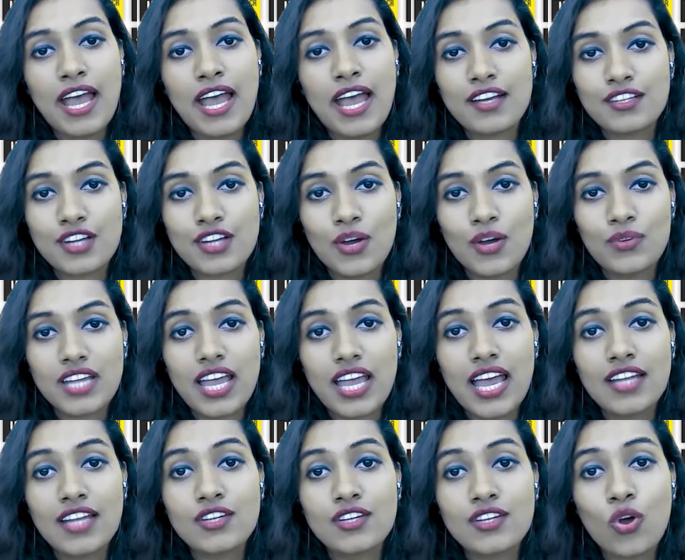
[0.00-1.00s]
background
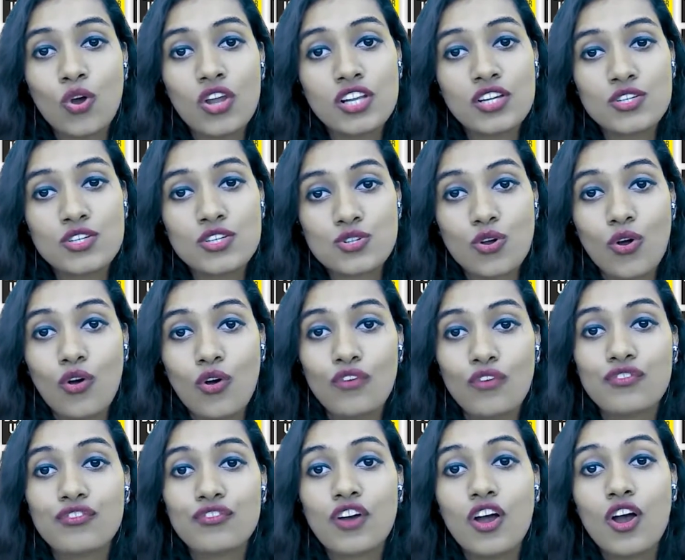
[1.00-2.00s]
and knowledge
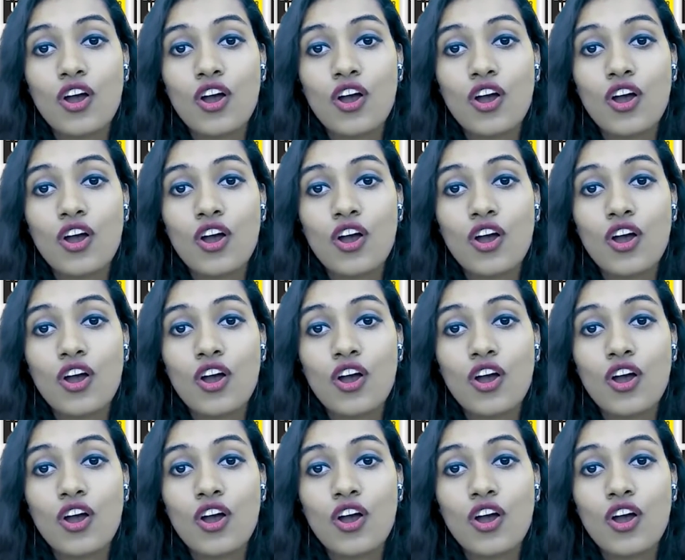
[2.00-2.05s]
of